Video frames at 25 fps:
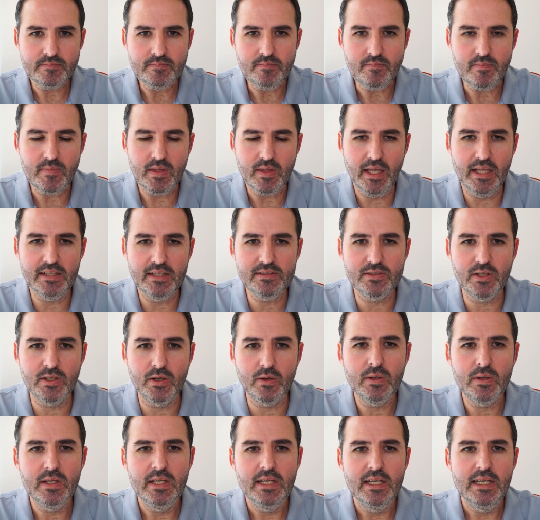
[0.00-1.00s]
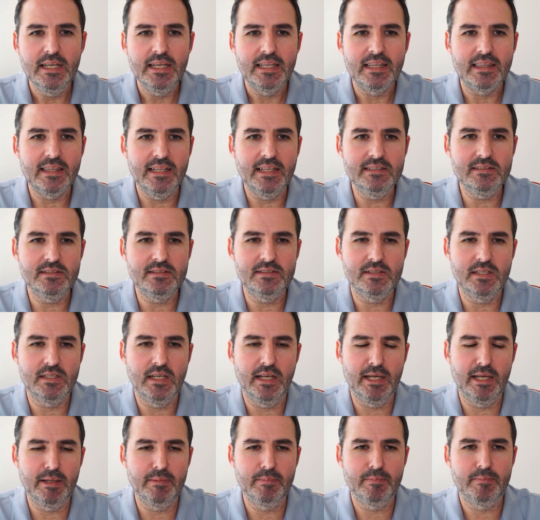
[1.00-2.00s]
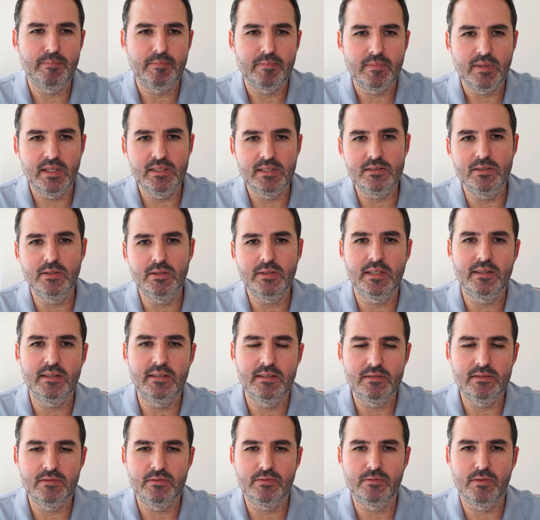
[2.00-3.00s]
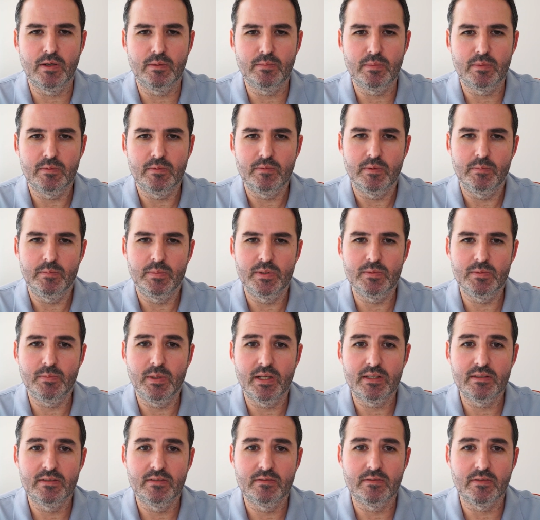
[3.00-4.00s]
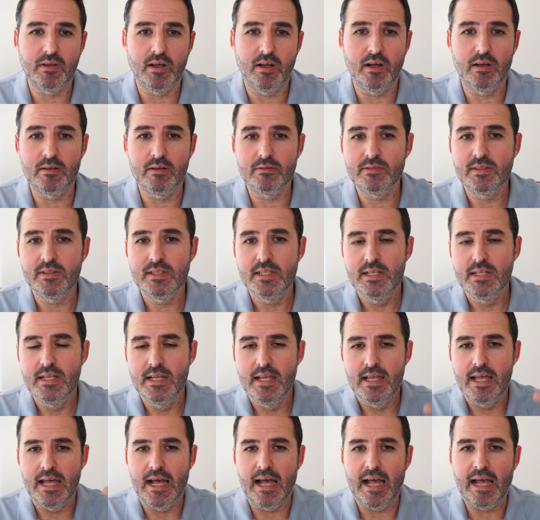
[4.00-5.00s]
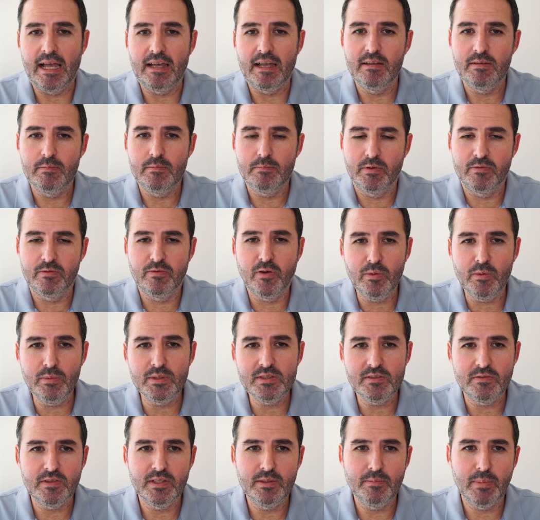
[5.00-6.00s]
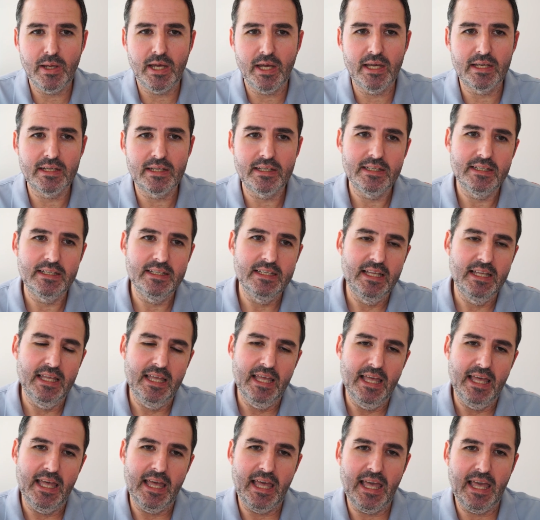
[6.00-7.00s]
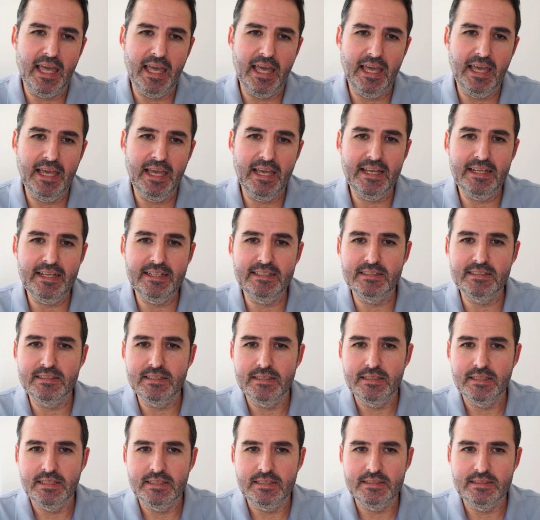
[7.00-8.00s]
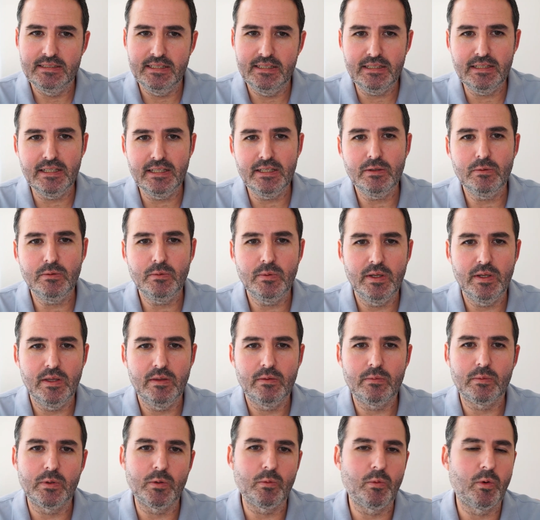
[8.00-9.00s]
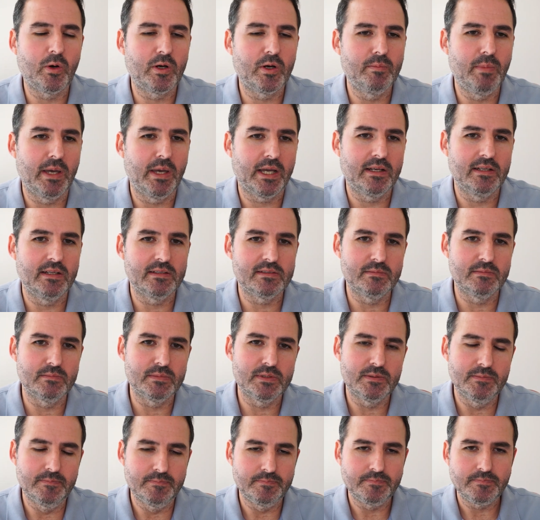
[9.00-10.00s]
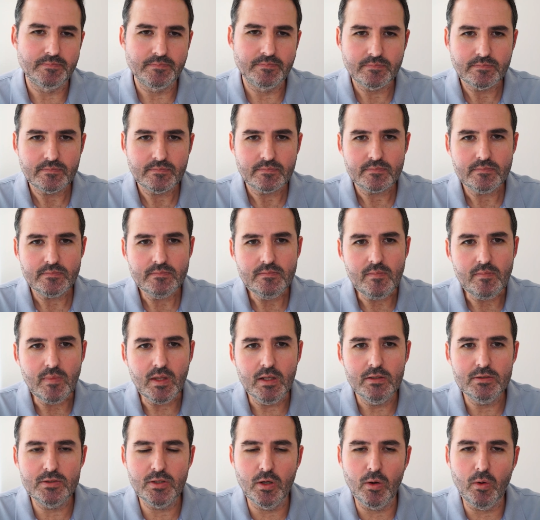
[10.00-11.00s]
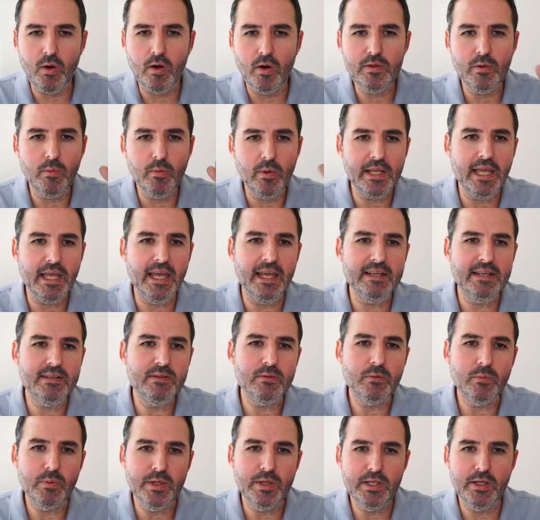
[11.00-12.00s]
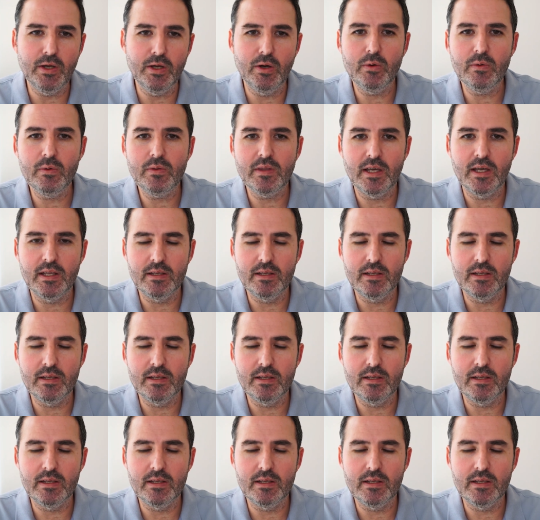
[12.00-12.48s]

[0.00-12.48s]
And so let's look at this from the perspective of performance feedback and dealing with reward mechanisms. So on the one hand, we know that